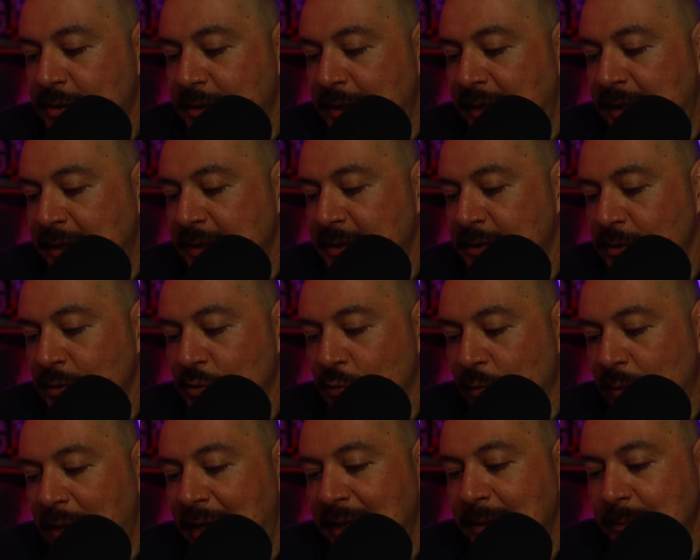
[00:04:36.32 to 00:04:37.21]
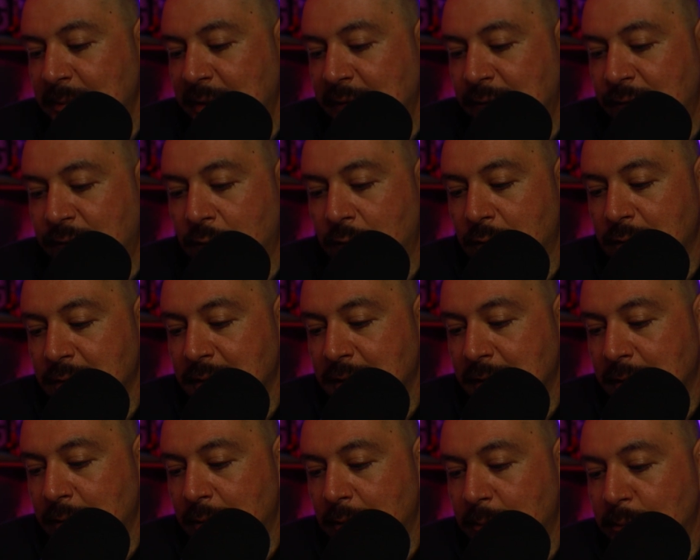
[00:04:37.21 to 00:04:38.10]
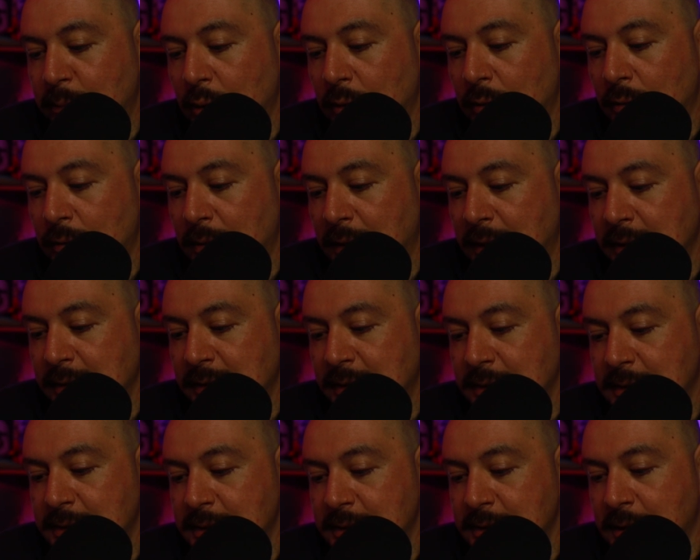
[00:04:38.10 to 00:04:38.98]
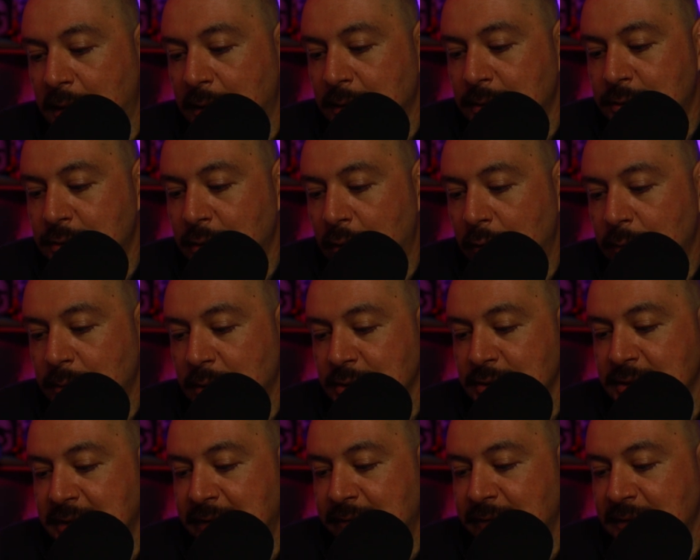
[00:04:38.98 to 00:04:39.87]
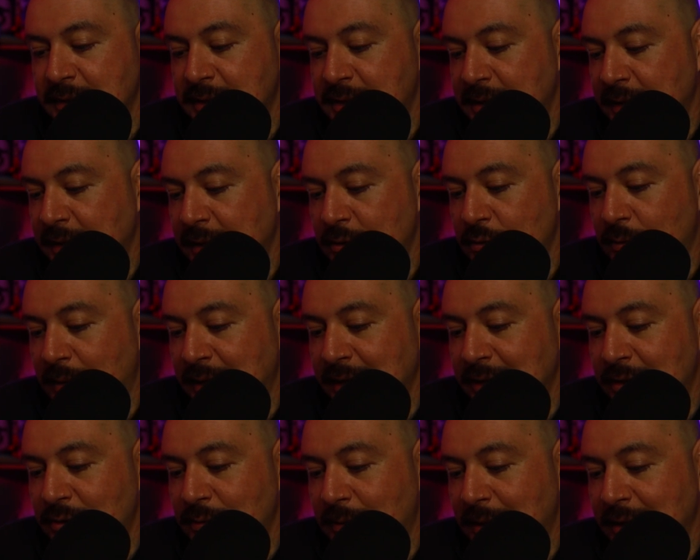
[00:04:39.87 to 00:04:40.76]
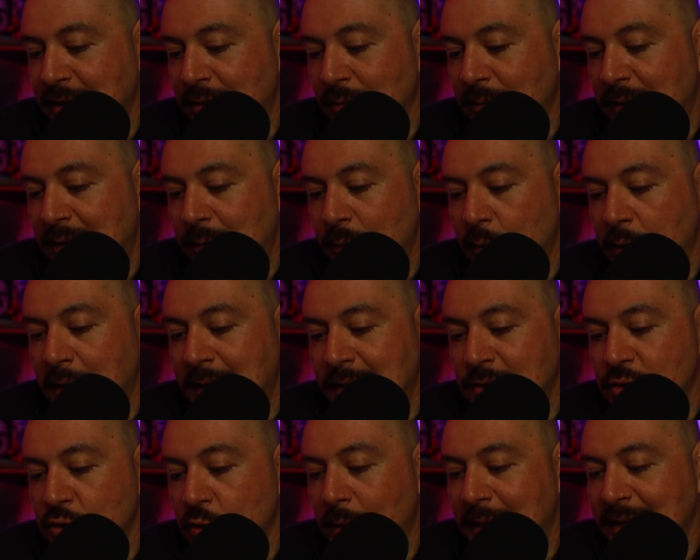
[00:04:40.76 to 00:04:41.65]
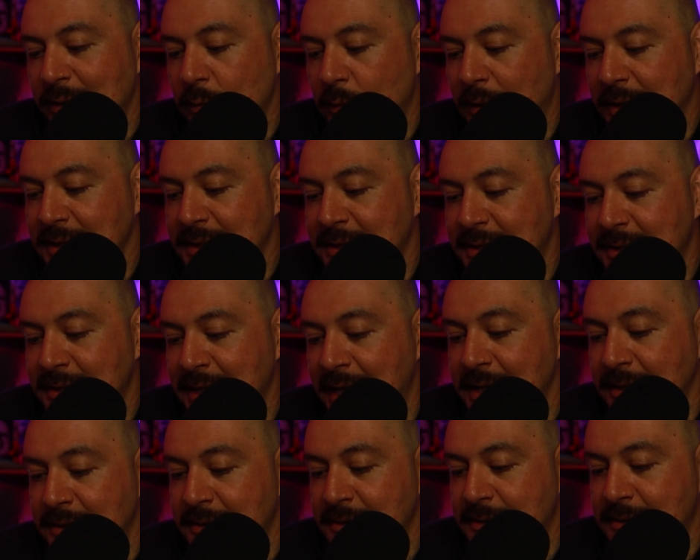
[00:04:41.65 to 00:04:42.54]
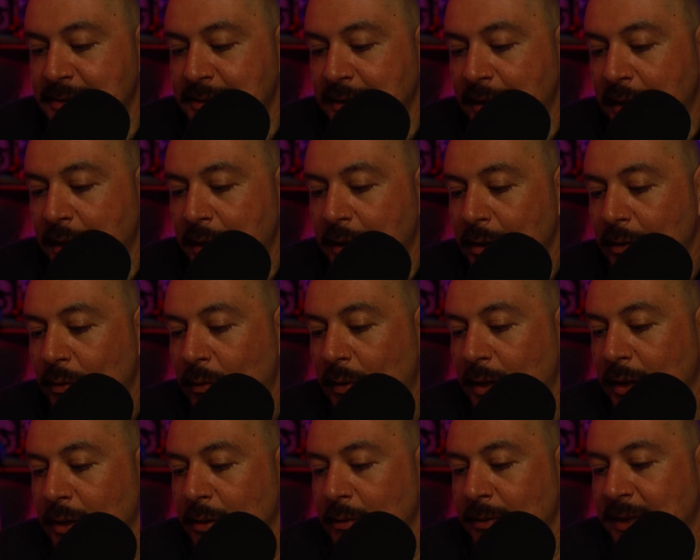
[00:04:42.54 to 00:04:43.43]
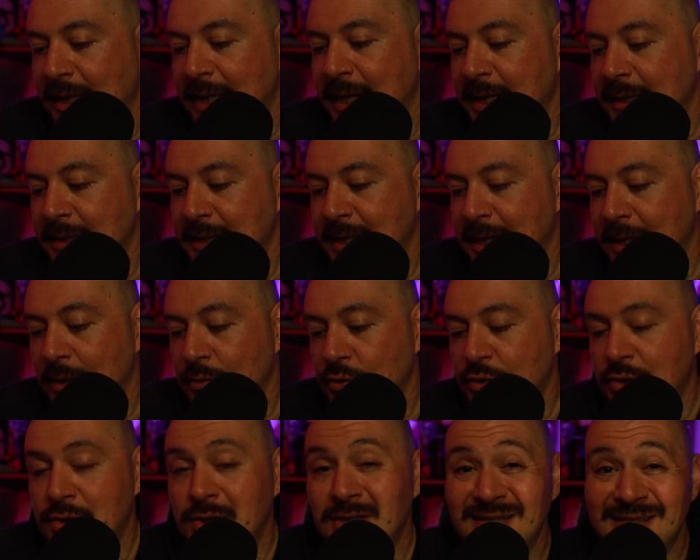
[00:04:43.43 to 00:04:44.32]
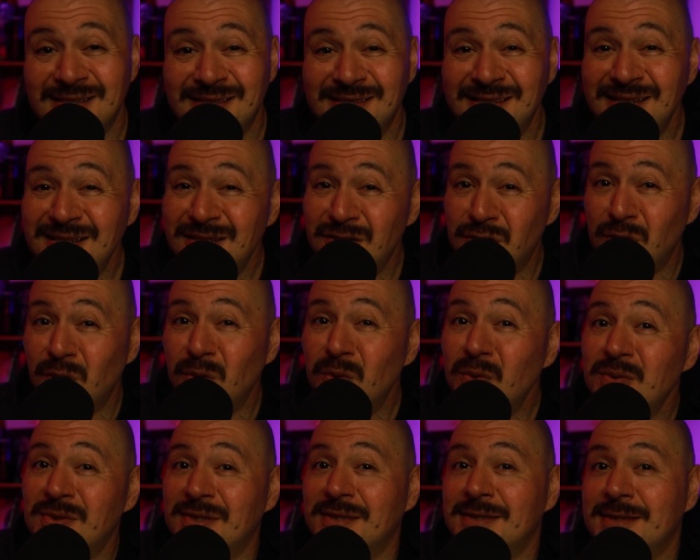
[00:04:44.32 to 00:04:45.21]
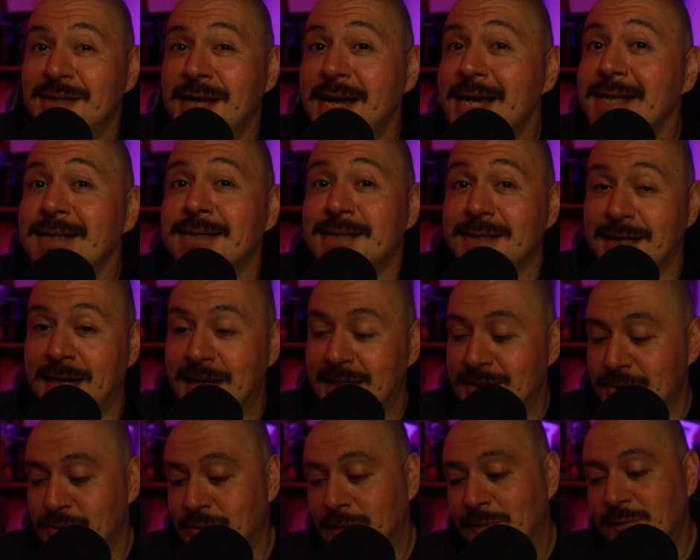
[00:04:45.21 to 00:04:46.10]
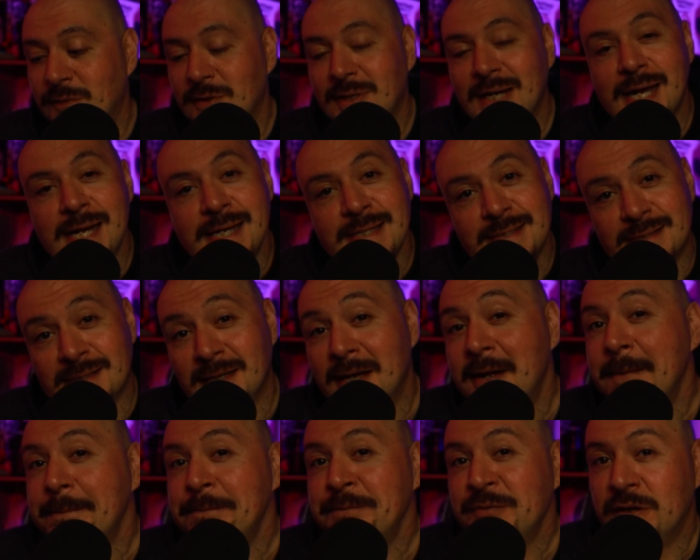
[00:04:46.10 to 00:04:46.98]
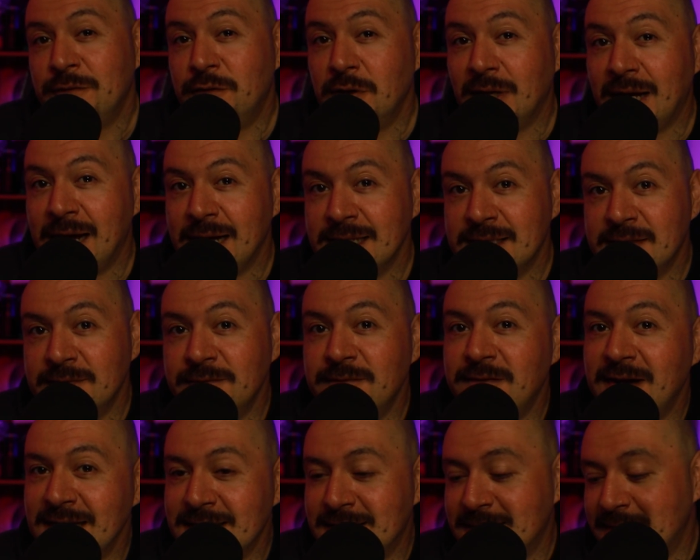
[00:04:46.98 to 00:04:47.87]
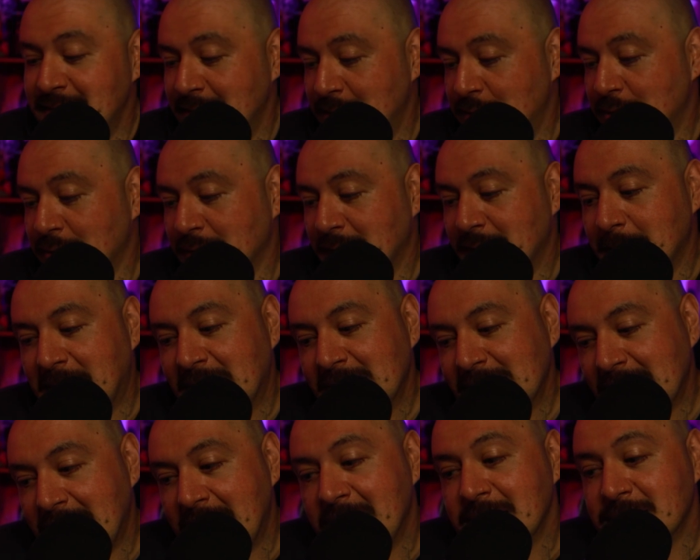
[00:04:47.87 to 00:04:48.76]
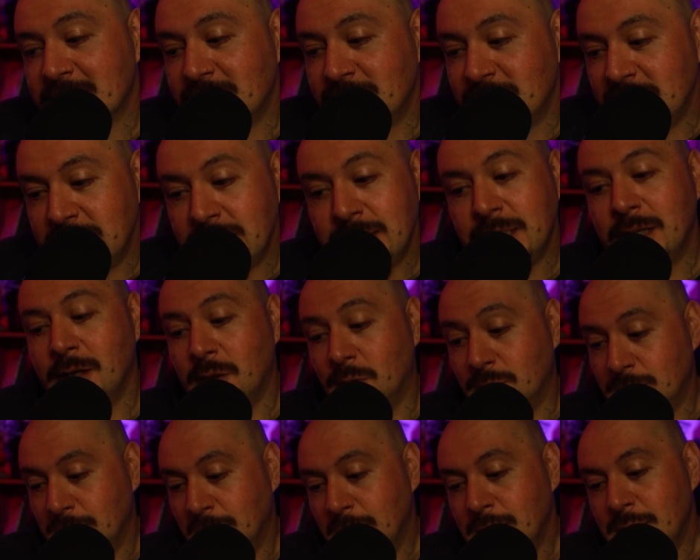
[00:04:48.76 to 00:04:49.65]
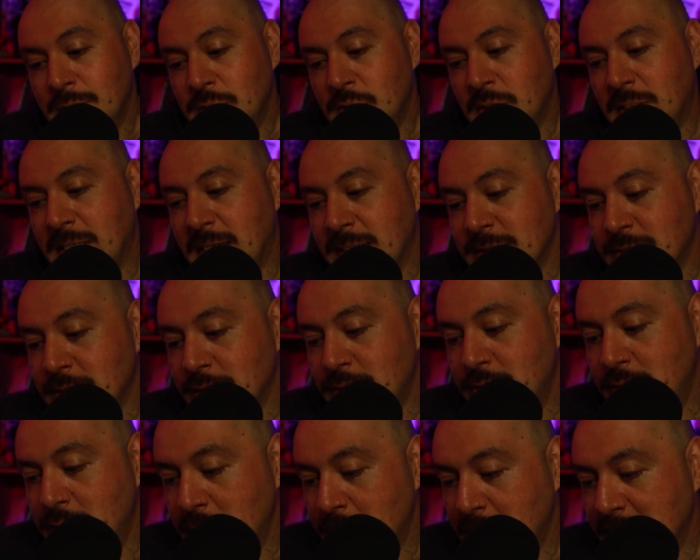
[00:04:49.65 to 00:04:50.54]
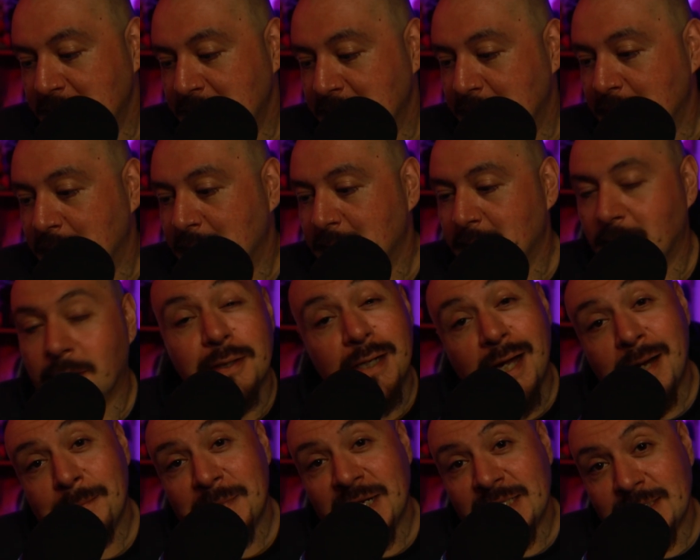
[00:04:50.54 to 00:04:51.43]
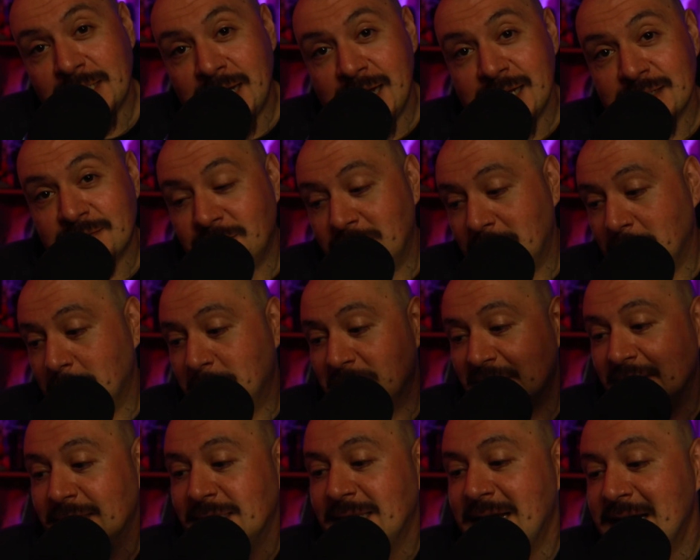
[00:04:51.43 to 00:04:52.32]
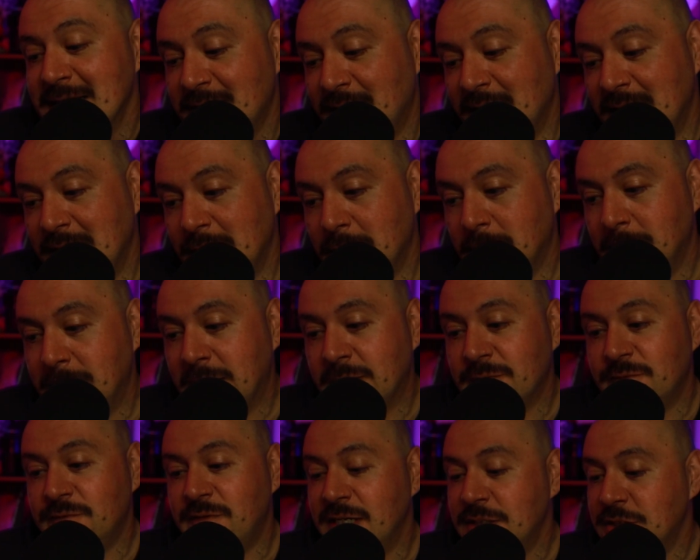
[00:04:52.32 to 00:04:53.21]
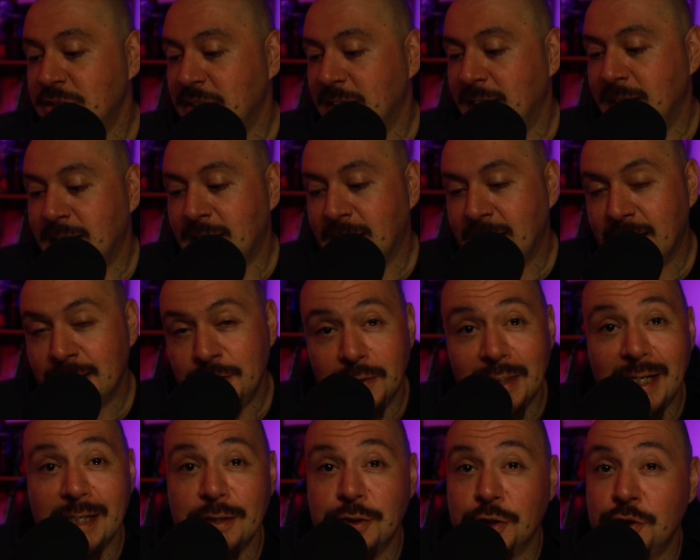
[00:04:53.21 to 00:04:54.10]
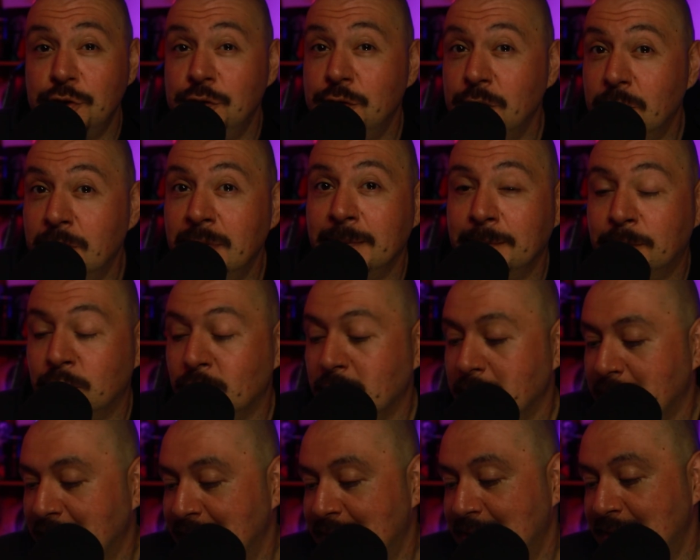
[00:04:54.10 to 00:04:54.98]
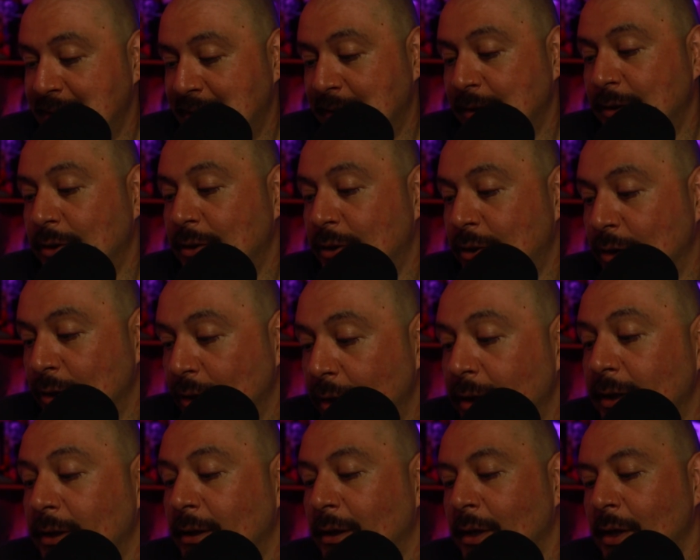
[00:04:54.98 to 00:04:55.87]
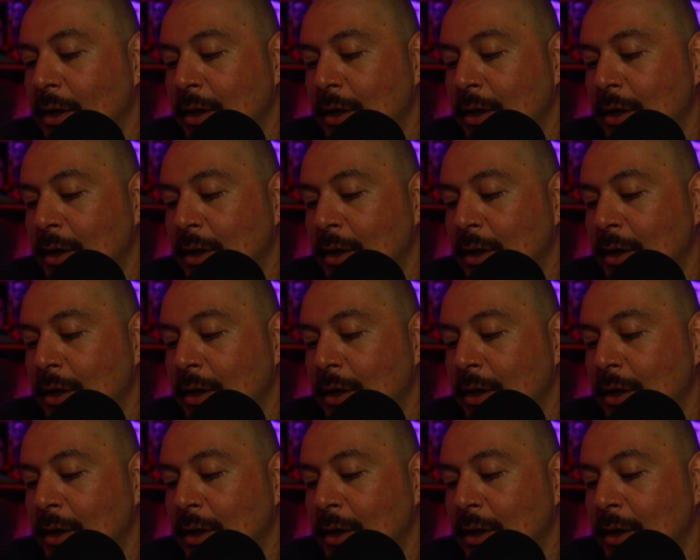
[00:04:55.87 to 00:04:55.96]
This is right before the little bull run. This is October 17, 2023. We're at 21 cents. Where are we at now? 62 cents, guys. So if you guys if you guys invested during my last video, you guys are doing, or not my last video, but the last video about Fetch AI, you guys are doing pretty good.